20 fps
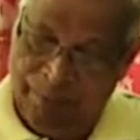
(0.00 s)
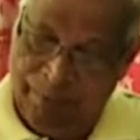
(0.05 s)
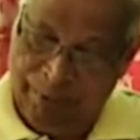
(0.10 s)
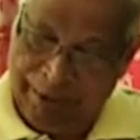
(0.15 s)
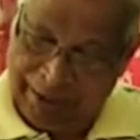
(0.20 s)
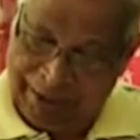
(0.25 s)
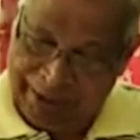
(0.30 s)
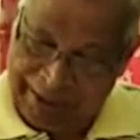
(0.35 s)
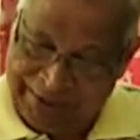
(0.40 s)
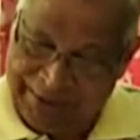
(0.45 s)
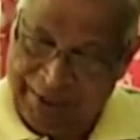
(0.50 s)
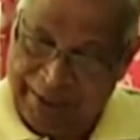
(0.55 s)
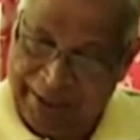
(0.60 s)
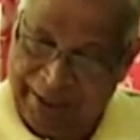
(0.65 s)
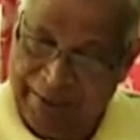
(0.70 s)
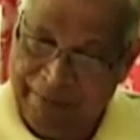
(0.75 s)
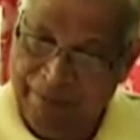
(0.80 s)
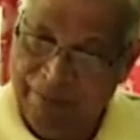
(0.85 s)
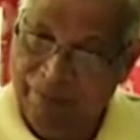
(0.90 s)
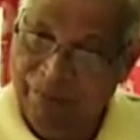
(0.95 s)

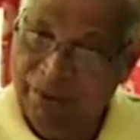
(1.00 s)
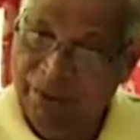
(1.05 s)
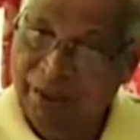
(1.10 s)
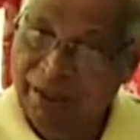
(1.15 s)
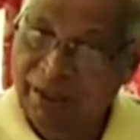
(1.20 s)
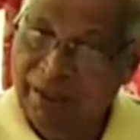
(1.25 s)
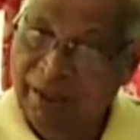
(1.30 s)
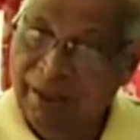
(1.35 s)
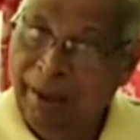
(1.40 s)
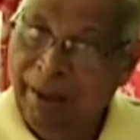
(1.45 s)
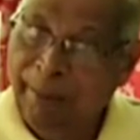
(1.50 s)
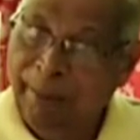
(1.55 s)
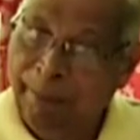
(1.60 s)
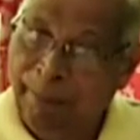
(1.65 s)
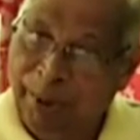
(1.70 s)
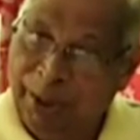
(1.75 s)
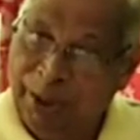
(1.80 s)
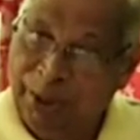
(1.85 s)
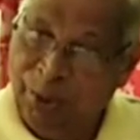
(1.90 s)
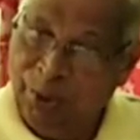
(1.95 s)
reasoning,
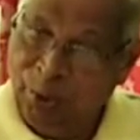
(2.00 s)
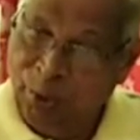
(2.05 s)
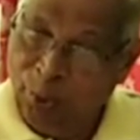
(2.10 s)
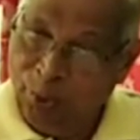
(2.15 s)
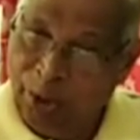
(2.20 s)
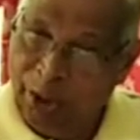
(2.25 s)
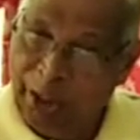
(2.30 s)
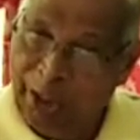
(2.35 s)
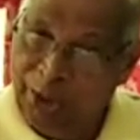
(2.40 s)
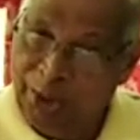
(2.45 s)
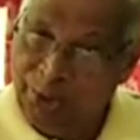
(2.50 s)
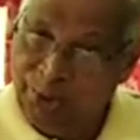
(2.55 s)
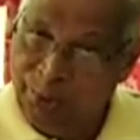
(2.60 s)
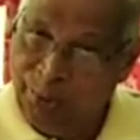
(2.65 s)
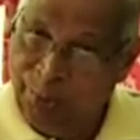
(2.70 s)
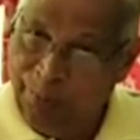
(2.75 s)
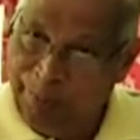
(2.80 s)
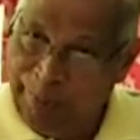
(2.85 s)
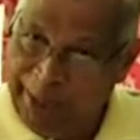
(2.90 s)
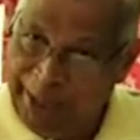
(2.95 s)
but only
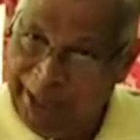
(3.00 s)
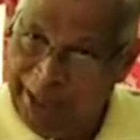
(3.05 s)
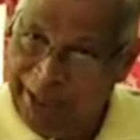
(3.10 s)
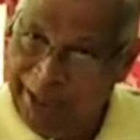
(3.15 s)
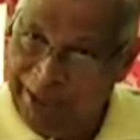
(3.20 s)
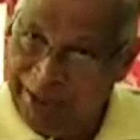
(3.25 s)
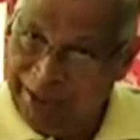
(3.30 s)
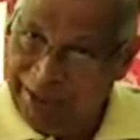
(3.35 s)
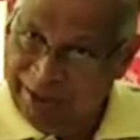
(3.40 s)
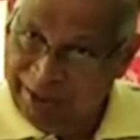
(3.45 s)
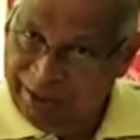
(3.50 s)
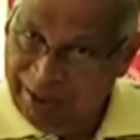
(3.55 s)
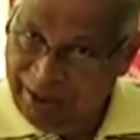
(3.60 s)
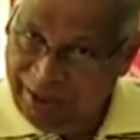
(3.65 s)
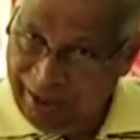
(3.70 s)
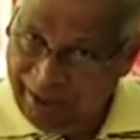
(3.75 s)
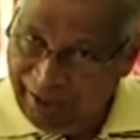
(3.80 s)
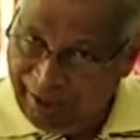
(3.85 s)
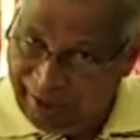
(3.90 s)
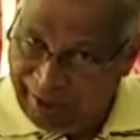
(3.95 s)
to make it
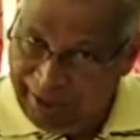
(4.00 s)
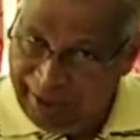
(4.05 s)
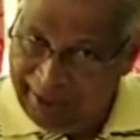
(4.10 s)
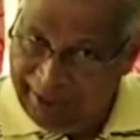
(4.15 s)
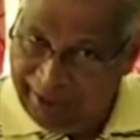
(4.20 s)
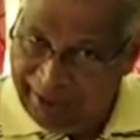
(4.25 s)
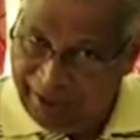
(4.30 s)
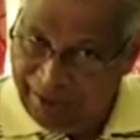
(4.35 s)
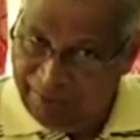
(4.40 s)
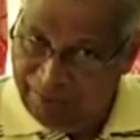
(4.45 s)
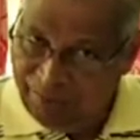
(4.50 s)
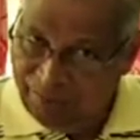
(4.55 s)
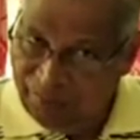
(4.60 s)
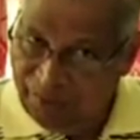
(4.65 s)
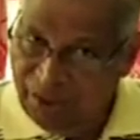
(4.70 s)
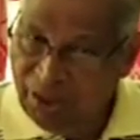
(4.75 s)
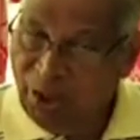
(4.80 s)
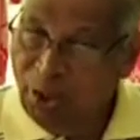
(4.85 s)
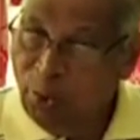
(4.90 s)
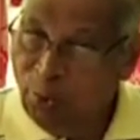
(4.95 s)
clear
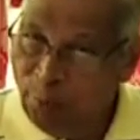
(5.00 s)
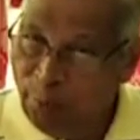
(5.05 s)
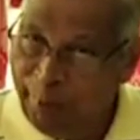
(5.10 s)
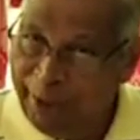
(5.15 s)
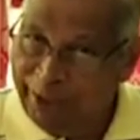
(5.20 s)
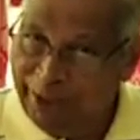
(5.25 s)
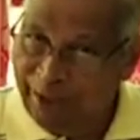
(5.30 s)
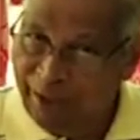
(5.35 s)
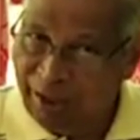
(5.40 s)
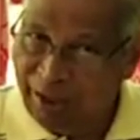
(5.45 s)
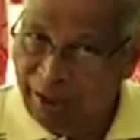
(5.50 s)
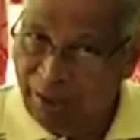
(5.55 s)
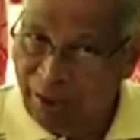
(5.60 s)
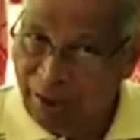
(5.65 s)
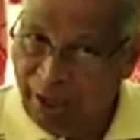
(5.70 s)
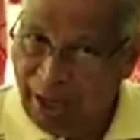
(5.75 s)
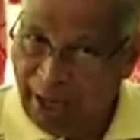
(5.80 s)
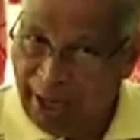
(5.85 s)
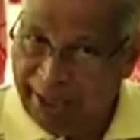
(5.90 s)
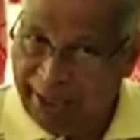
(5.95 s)
whether
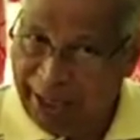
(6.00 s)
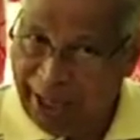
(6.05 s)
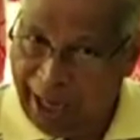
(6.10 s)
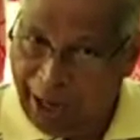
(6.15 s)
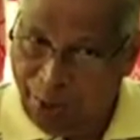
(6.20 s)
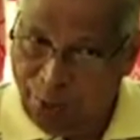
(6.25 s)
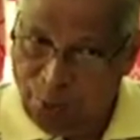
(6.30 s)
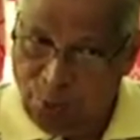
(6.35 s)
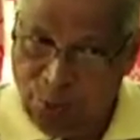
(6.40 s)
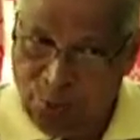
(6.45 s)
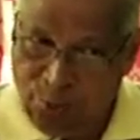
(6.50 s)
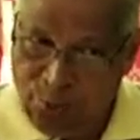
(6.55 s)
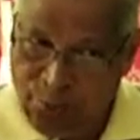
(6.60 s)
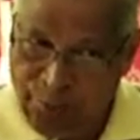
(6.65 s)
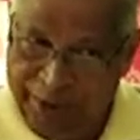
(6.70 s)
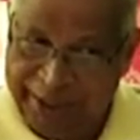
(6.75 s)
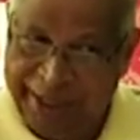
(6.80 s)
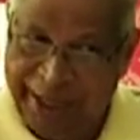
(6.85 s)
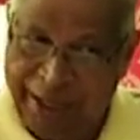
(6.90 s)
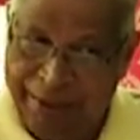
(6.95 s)
and how
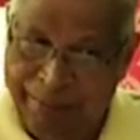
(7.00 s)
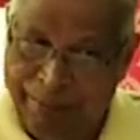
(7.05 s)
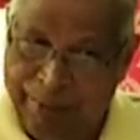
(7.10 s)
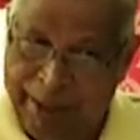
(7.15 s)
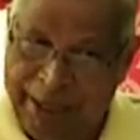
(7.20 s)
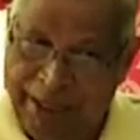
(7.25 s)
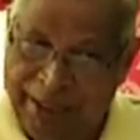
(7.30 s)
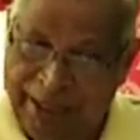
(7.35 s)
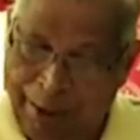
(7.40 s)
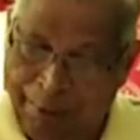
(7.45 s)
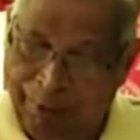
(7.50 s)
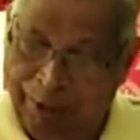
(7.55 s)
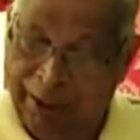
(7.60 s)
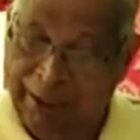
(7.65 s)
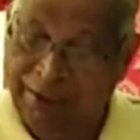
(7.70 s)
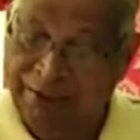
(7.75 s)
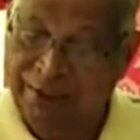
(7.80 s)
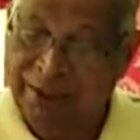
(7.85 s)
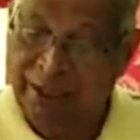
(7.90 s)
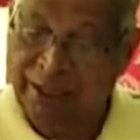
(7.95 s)
we can make our
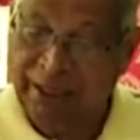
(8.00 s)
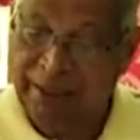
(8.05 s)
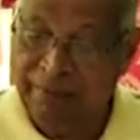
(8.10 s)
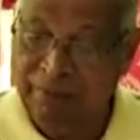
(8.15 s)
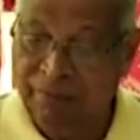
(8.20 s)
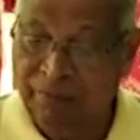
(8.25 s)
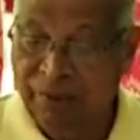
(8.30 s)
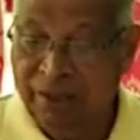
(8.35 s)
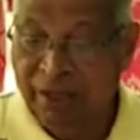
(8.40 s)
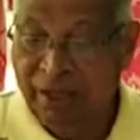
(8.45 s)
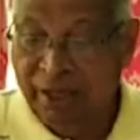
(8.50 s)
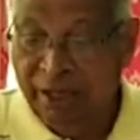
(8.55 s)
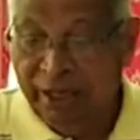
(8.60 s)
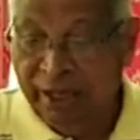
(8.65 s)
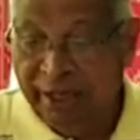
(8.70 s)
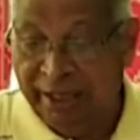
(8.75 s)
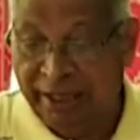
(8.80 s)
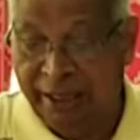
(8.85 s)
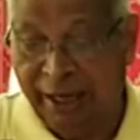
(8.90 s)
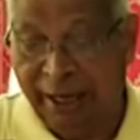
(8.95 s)
reasoning
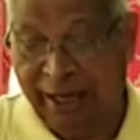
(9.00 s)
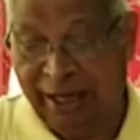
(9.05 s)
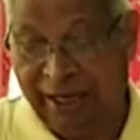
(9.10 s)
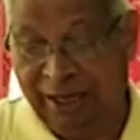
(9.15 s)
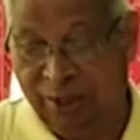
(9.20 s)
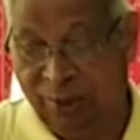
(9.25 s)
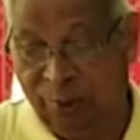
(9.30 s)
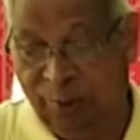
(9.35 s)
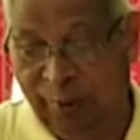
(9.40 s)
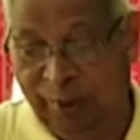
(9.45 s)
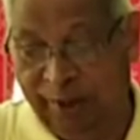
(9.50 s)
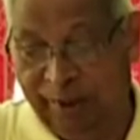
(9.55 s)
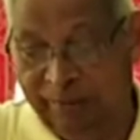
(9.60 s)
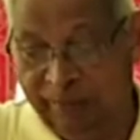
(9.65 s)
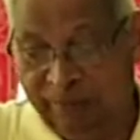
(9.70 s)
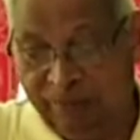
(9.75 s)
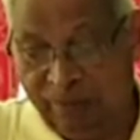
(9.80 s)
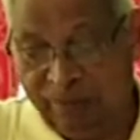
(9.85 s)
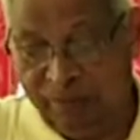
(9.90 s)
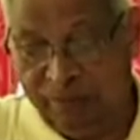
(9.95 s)
in the correct way.
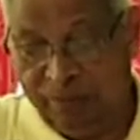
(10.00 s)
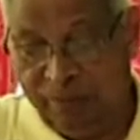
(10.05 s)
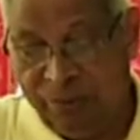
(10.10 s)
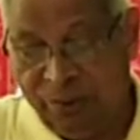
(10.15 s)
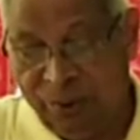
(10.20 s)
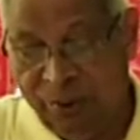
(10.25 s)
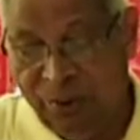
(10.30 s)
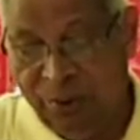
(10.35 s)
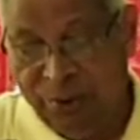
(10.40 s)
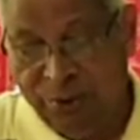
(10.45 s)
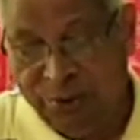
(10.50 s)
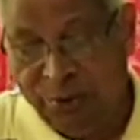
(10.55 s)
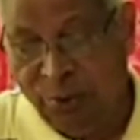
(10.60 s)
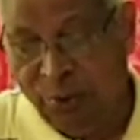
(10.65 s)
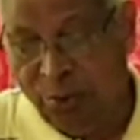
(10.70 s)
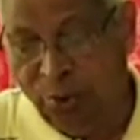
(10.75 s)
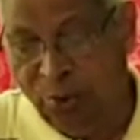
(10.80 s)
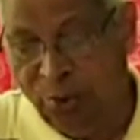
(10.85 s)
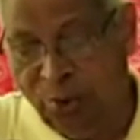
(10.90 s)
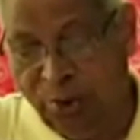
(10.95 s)

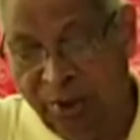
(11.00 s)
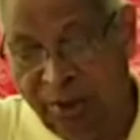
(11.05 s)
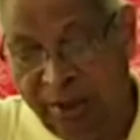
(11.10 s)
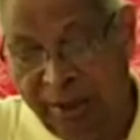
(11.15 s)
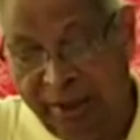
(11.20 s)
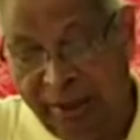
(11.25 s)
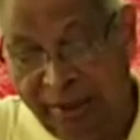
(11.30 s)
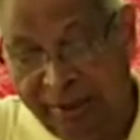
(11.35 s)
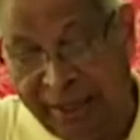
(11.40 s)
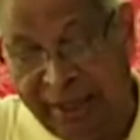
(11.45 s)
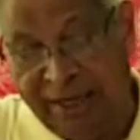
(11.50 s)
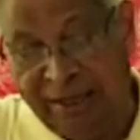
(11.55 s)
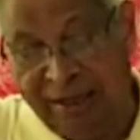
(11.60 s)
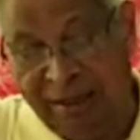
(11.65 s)
So, that is the